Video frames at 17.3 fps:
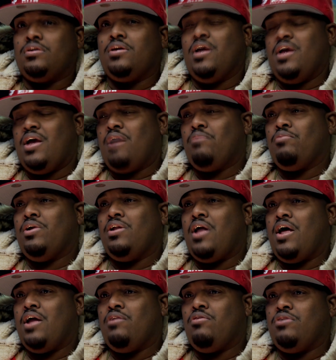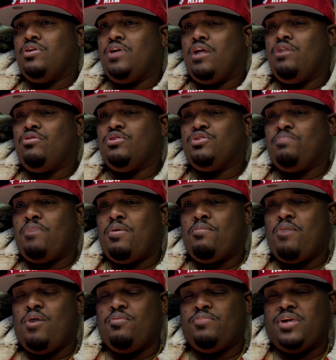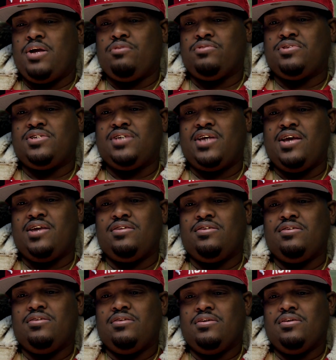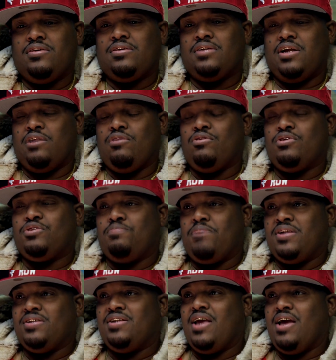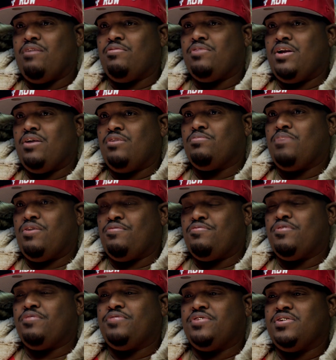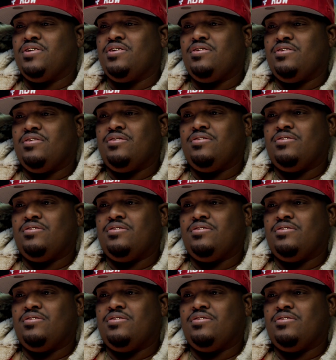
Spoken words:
Yeah, well, I lost my mom when I was 10. I lost my dad when I was about 15.